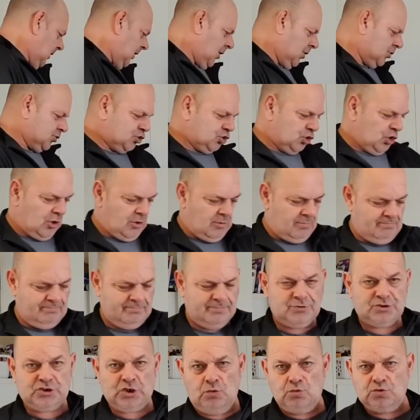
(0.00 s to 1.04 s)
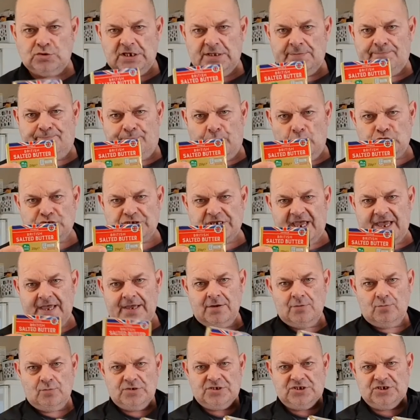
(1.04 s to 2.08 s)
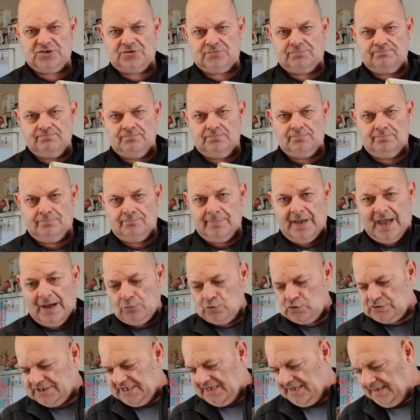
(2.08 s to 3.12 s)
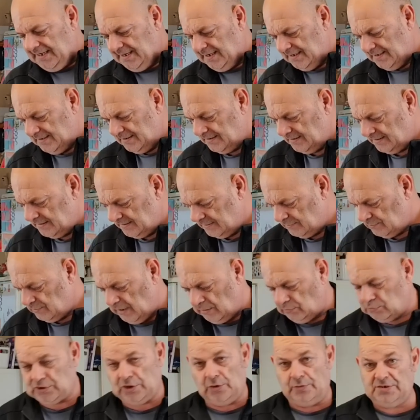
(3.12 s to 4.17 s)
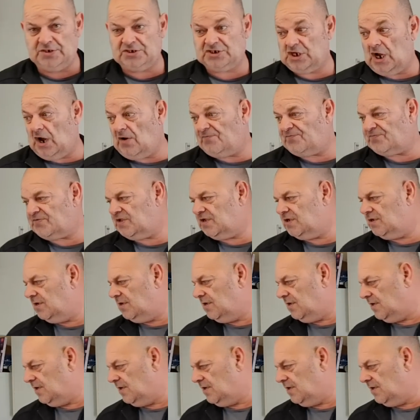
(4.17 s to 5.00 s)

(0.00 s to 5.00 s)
I got some salted butter, which is melting, well, going soft.